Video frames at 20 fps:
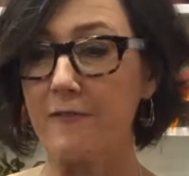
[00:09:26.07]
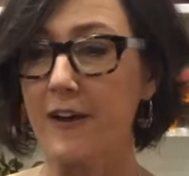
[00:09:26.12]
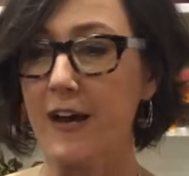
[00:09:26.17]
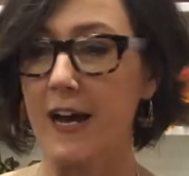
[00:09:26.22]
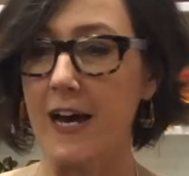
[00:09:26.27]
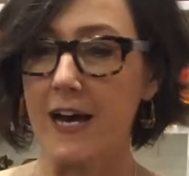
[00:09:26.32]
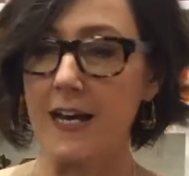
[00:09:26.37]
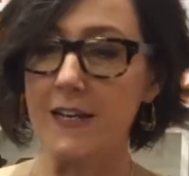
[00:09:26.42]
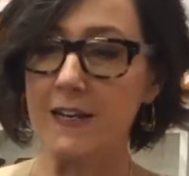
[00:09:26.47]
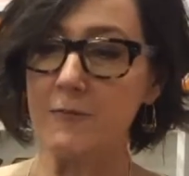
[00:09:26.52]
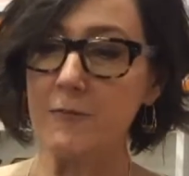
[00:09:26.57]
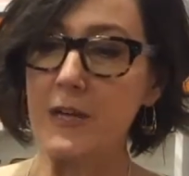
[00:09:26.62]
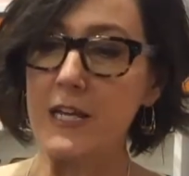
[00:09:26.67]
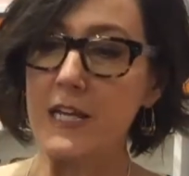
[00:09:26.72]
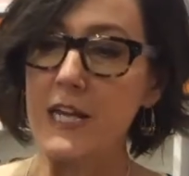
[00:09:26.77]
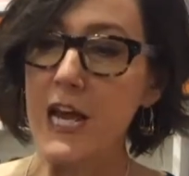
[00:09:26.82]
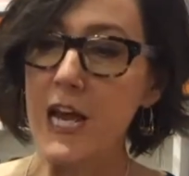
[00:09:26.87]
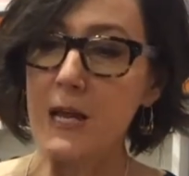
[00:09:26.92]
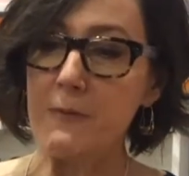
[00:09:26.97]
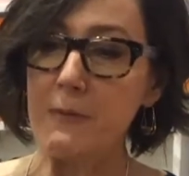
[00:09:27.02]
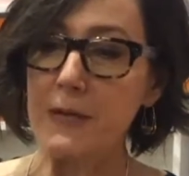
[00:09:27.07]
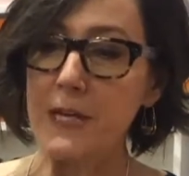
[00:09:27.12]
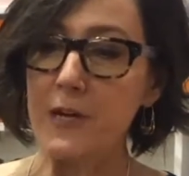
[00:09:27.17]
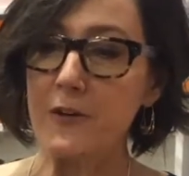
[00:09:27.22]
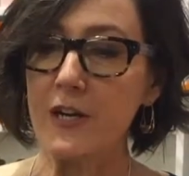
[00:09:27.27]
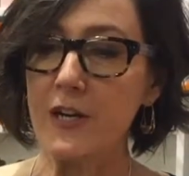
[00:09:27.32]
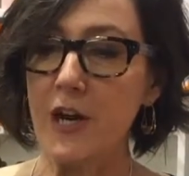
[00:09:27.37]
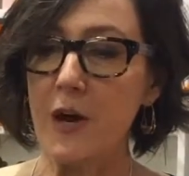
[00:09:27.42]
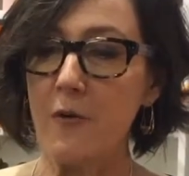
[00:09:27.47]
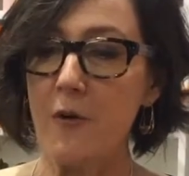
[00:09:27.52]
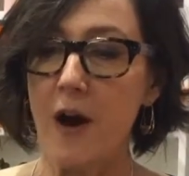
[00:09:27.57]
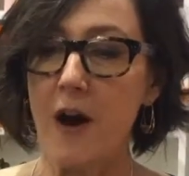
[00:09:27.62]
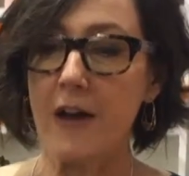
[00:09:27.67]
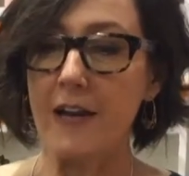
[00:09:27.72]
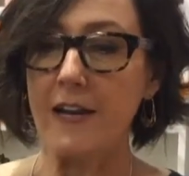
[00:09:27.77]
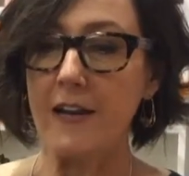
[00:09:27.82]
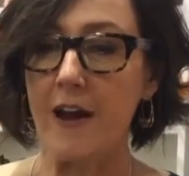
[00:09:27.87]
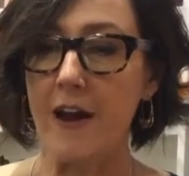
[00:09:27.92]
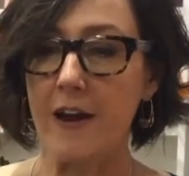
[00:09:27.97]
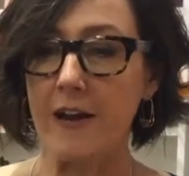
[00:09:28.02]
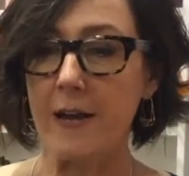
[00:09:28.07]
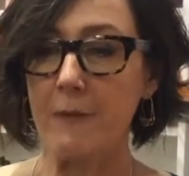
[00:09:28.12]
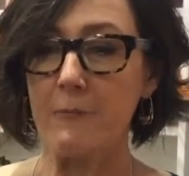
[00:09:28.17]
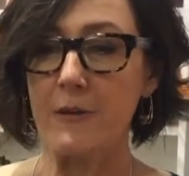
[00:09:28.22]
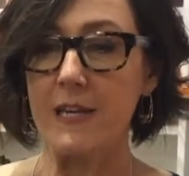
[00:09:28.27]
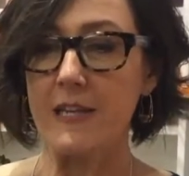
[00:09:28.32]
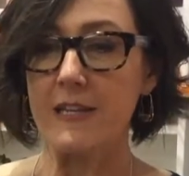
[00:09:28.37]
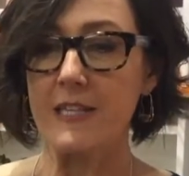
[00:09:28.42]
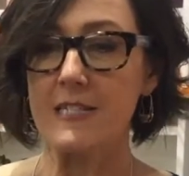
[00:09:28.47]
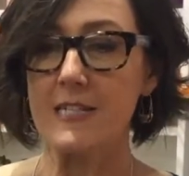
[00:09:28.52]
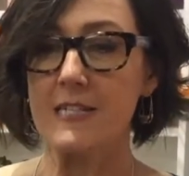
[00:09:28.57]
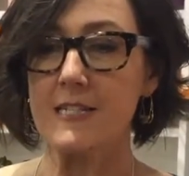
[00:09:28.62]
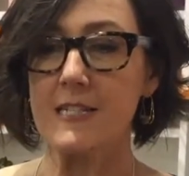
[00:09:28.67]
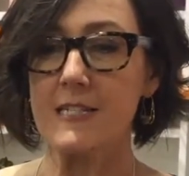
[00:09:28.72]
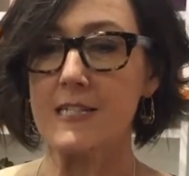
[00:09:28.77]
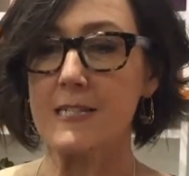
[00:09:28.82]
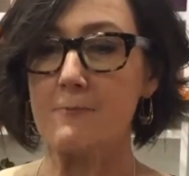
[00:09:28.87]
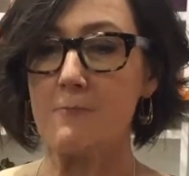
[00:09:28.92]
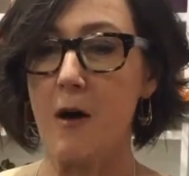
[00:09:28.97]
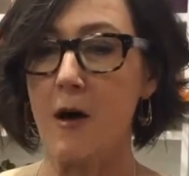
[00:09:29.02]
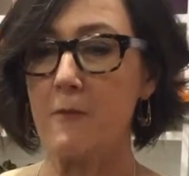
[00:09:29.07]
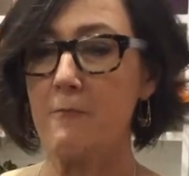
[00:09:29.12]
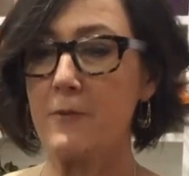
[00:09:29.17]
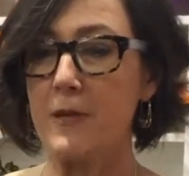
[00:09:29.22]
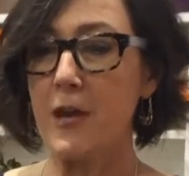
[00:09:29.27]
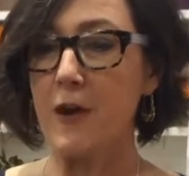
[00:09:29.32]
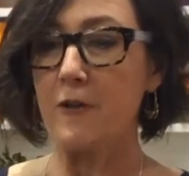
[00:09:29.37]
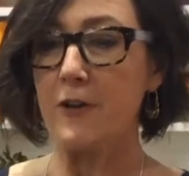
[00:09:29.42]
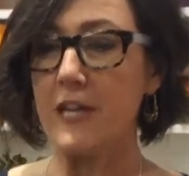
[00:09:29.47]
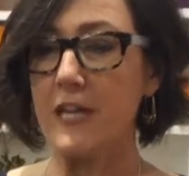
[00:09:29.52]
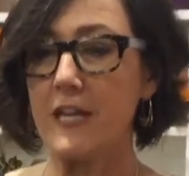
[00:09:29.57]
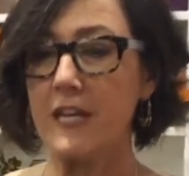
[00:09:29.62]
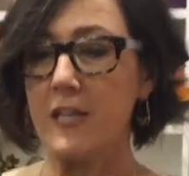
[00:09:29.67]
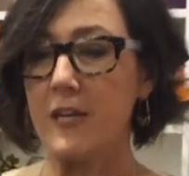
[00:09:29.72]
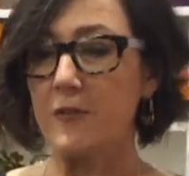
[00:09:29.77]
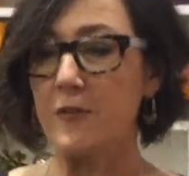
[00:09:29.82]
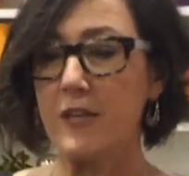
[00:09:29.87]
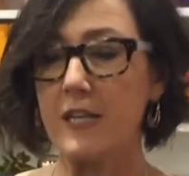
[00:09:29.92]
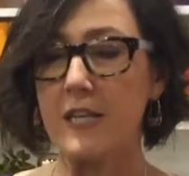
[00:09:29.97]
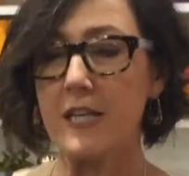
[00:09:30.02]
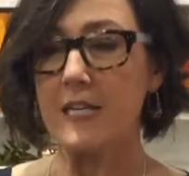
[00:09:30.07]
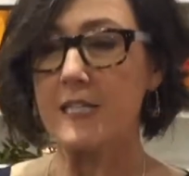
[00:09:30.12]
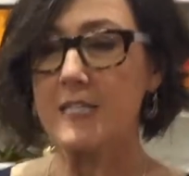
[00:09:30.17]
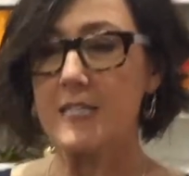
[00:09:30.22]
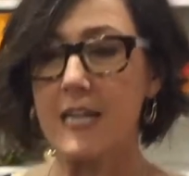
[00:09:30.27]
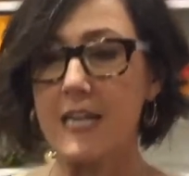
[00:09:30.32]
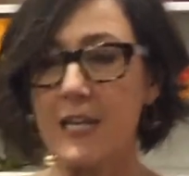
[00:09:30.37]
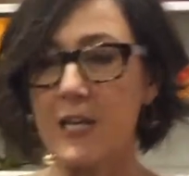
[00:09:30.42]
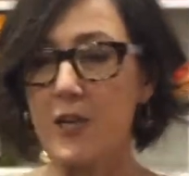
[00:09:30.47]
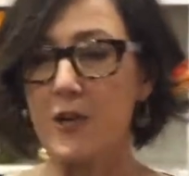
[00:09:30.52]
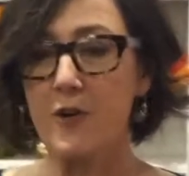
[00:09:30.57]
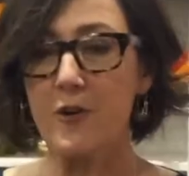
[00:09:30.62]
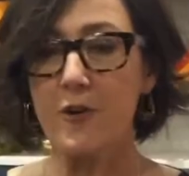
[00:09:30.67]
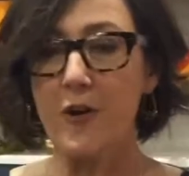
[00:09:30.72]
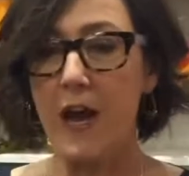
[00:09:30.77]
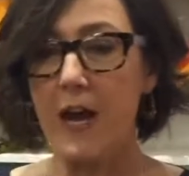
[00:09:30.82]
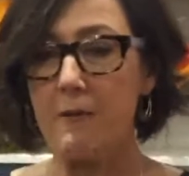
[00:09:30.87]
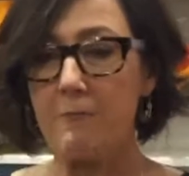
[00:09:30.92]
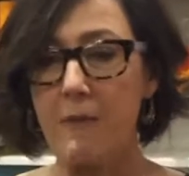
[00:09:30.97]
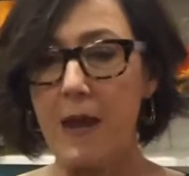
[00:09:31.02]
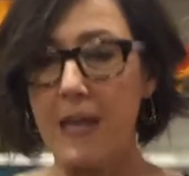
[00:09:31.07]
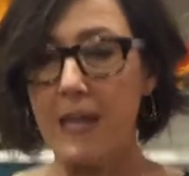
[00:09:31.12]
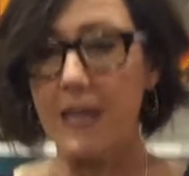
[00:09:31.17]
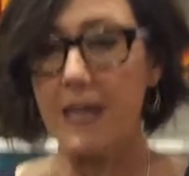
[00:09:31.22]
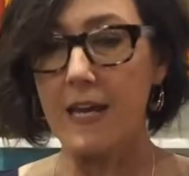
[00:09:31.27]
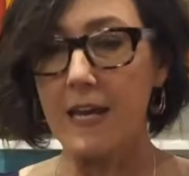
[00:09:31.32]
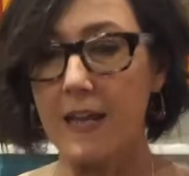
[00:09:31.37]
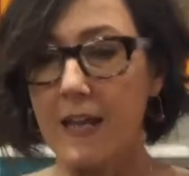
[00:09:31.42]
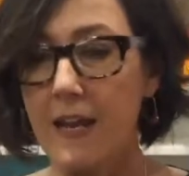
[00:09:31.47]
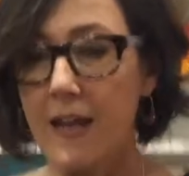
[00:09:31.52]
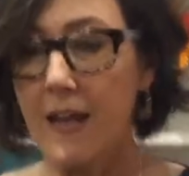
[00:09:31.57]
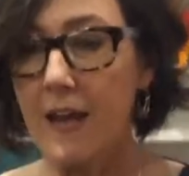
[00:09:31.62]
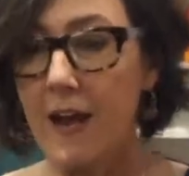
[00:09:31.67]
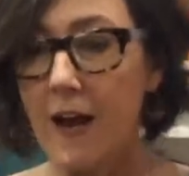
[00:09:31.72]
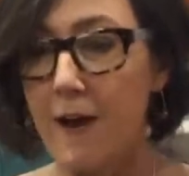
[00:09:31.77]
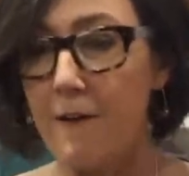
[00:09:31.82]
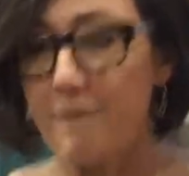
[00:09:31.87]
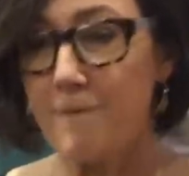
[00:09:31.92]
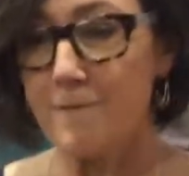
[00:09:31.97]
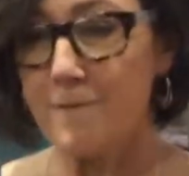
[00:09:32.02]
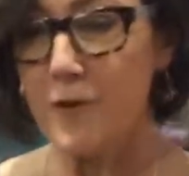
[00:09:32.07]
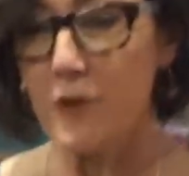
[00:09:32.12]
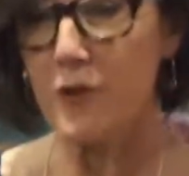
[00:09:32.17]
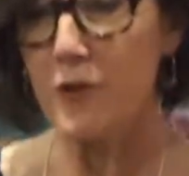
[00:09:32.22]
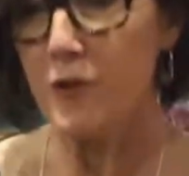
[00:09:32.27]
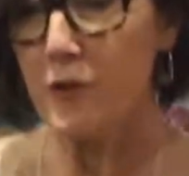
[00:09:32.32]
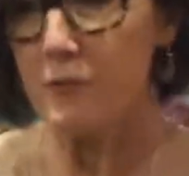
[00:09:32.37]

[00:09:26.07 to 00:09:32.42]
cut. But you could go on and on. I mean, this is a small peony. You could continue and make it a full